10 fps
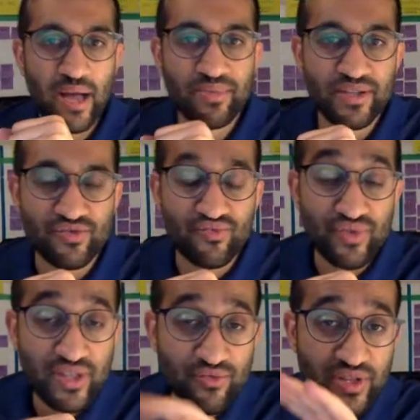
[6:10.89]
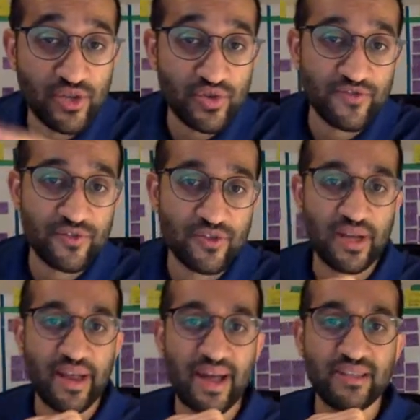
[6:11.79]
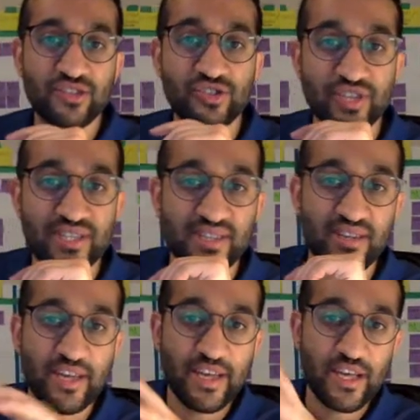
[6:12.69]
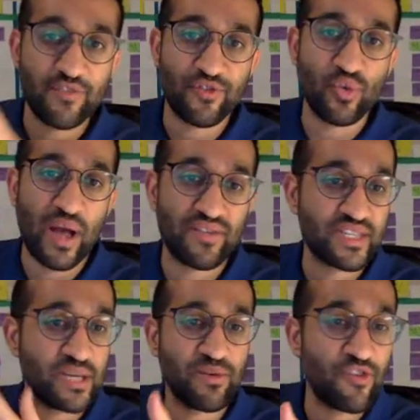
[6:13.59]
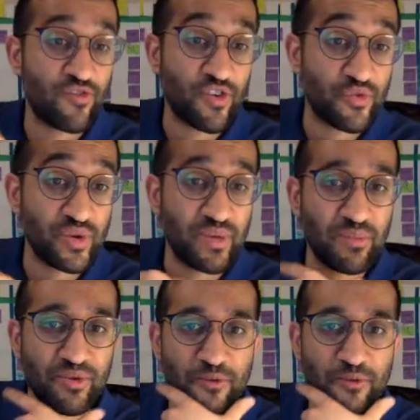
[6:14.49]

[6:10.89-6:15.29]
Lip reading: It's really, really useful. I'd highly suggest it if you have a team of over 3 people